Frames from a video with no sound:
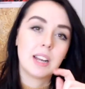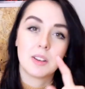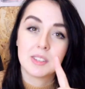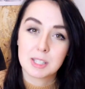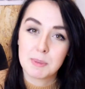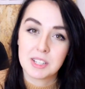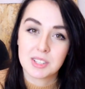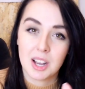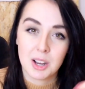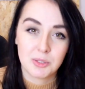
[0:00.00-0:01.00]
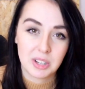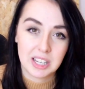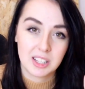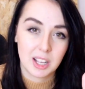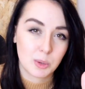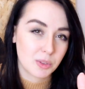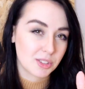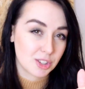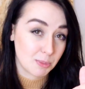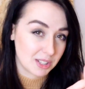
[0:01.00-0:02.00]
Now in this picture I really like what the
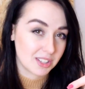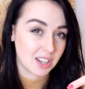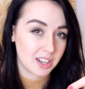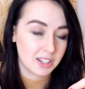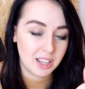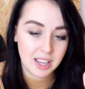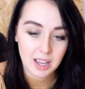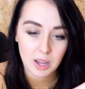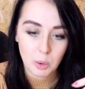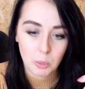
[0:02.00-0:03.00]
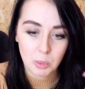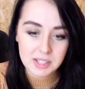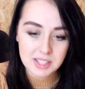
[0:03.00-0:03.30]
soup has done. What